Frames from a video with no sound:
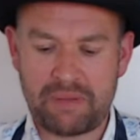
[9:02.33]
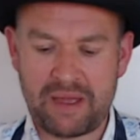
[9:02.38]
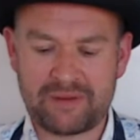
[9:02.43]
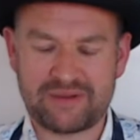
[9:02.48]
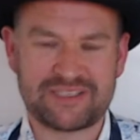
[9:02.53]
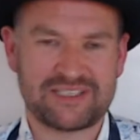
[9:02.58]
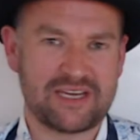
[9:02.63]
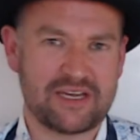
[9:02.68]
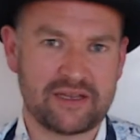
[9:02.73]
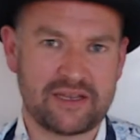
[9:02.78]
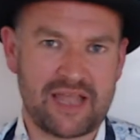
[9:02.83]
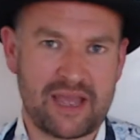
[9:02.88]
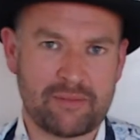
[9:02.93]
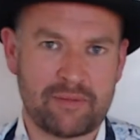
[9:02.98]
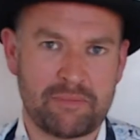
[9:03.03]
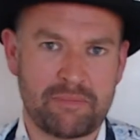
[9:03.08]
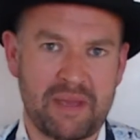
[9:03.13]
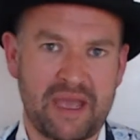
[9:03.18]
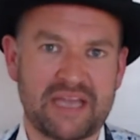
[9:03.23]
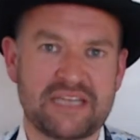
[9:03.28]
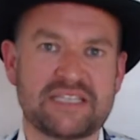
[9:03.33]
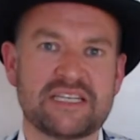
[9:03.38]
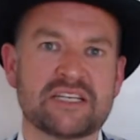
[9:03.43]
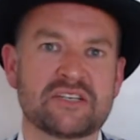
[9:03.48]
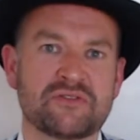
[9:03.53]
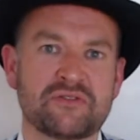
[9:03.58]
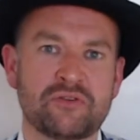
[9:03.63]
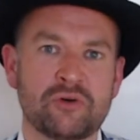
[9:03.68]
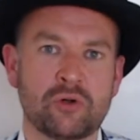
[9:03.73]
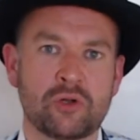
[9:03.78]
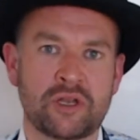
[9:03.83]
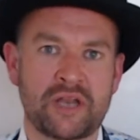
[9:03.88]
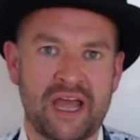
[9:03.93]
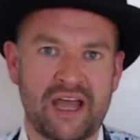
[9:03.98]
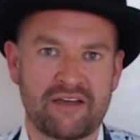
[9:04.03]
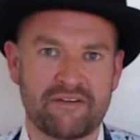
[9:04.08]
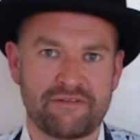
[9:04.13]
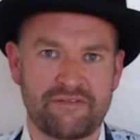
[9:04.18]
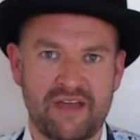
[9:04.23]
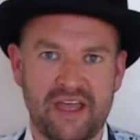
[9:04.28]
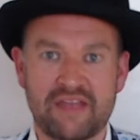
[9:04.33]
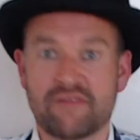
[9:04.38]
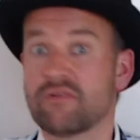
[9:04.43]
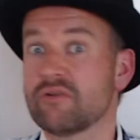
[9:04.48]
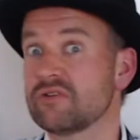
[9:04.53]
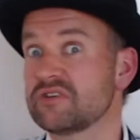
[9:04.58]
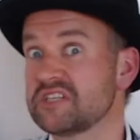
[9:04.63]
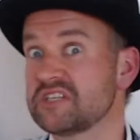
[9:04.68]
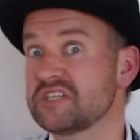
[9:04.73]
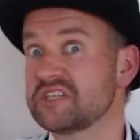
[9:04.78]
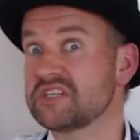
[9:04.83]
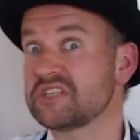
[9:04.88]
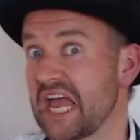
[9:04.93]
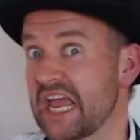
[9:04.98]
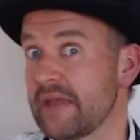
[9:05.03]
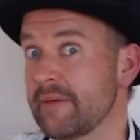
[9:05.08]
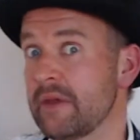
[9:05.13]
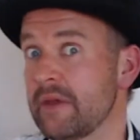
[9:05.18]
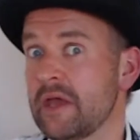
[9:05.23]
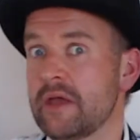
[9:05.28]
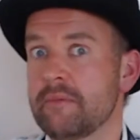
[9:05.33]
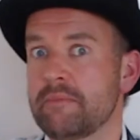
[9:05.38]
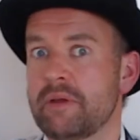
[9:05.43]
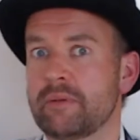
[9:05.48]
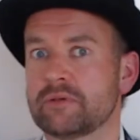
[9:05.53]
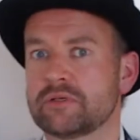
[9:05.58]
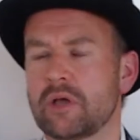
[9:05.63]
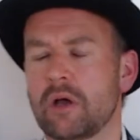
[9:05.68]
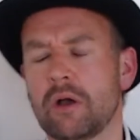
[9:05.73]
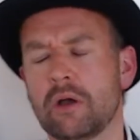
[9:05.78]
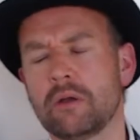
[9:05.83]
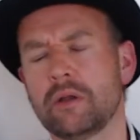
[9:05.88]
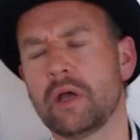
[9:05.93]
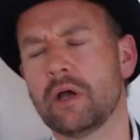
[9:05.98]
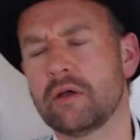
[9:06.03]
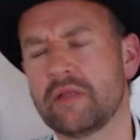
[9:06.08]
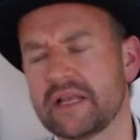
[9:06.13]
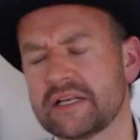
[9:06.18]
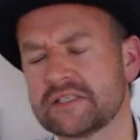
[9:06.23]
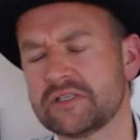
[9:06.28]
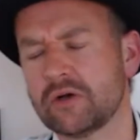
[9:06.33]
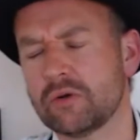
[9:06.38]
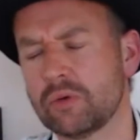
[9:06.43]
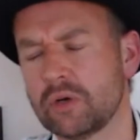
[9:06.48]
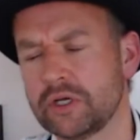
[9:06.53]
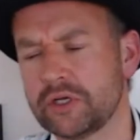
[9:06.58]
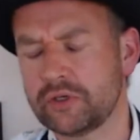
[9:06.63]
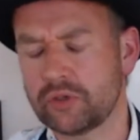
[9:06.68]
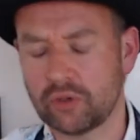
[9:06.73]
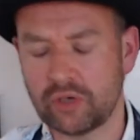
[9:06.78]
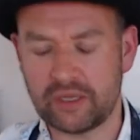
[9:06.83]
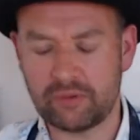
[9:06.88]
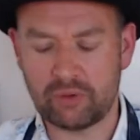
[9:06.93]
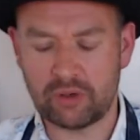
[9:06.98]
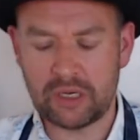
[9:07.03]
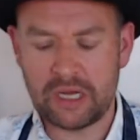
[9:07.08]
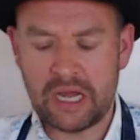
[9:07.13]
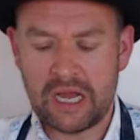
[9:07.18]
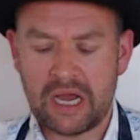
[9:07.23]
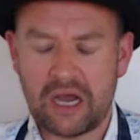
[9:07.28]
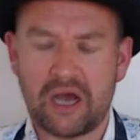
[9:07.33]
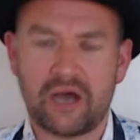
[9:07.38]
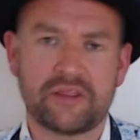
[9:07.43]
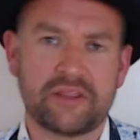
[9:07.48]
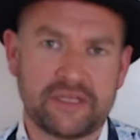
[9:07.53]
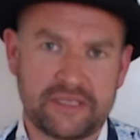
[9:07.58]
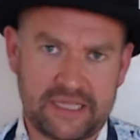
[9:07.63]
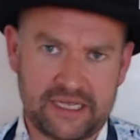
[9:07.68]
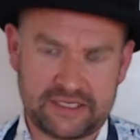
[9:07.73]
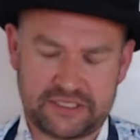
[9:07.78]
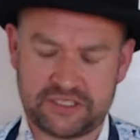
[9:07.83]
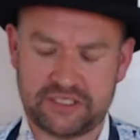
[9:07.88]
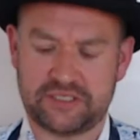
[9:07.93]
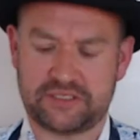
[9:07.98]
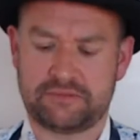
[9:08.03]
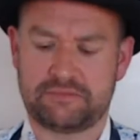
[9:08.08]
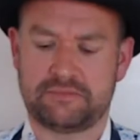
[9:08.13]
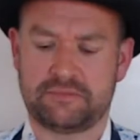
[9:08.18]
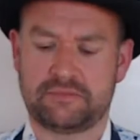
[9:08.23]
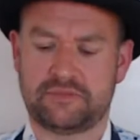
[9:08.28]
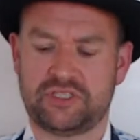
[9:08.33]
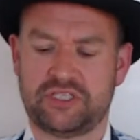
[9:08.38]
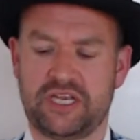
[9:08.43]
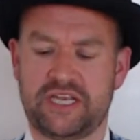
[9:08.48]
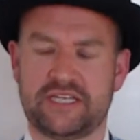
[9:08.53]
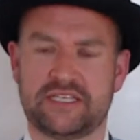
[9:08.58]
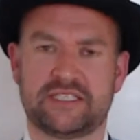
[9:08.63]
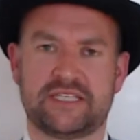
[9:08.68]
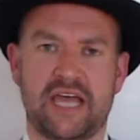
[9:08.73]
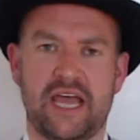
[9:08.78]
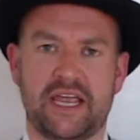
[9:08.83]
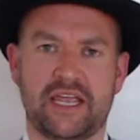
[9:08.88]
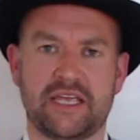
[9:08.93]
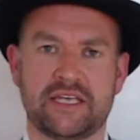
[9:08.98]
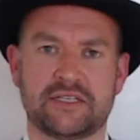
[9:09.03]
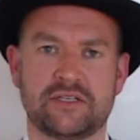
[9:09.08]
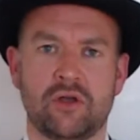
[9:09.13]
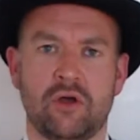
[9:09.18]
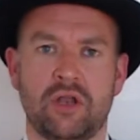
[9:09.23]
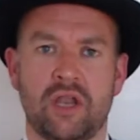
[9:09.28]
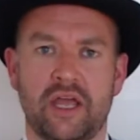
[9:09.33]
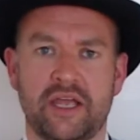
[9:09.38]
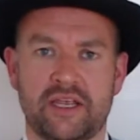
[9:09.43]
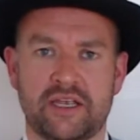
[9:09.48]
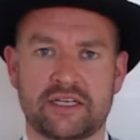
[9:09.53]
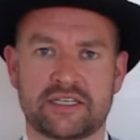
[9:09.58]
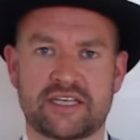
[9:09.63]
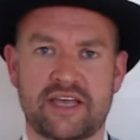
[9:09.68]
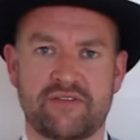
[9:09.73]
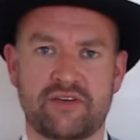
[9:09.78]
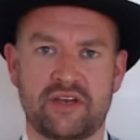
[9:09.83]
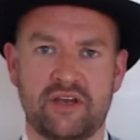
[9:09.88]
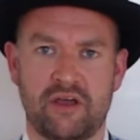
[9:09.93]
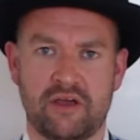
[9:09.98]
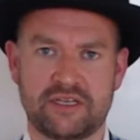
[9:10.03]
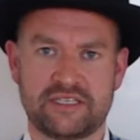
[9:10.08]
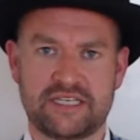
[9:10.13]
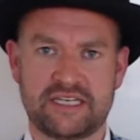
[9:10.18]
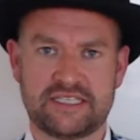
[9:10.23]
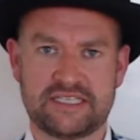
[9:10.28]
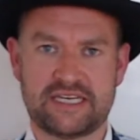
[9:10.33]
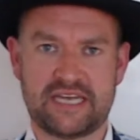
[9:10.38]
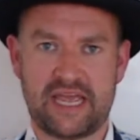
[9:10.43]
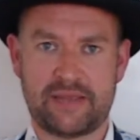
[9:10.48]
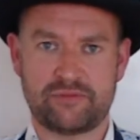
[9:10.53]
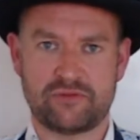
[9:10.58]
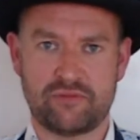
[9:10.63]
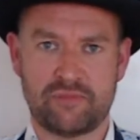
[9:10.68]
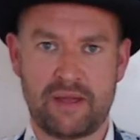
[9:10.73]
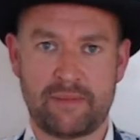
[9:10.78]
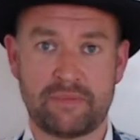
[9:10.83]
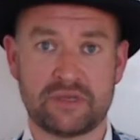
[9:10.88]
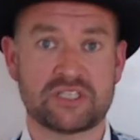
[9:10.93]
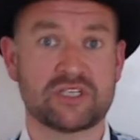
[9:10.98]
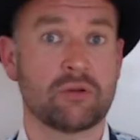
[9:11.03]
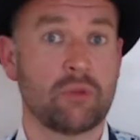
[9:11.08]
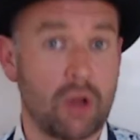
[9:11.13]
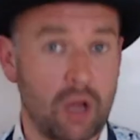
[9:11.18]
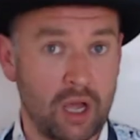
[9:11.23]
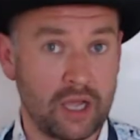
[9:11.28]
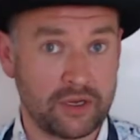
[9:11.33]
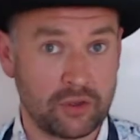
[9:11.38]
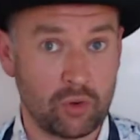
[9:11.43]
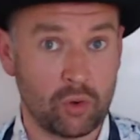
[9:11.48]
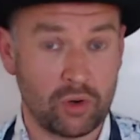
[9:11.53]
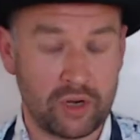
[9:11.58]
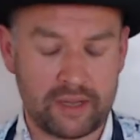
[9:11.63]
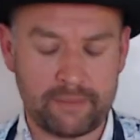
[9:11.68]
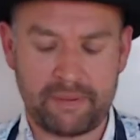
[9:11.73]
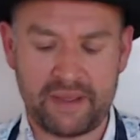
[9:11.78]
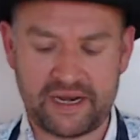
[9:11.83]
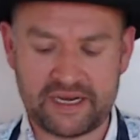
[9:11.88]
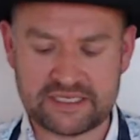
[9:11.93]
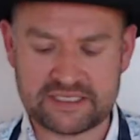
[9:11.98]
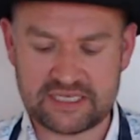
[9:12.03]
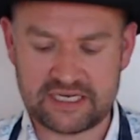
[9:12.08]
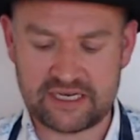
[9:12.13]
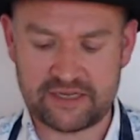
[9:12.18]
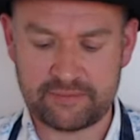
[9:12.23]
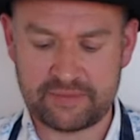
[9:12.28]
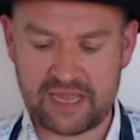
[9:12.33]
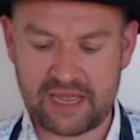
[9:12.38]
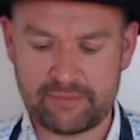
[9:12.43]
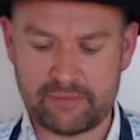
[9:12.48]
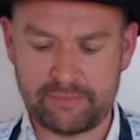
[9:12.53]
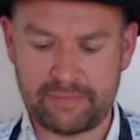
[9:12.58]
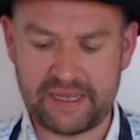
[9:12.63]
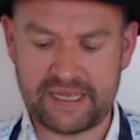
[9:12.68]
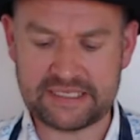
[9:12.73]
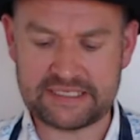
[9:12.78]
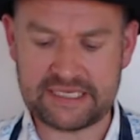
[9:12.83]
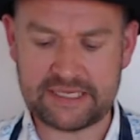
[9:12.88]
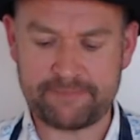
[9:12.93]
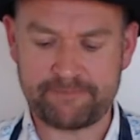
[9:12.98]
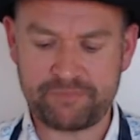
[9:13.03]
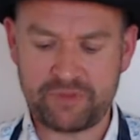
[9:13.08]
Penicillium Camembert has fallen out of favor as his name. People say, oh, no, that's not what you call it. Well, I think that's just cheese techies not liking us having a nice, easy name to remember. So I call it Penicillium Camembert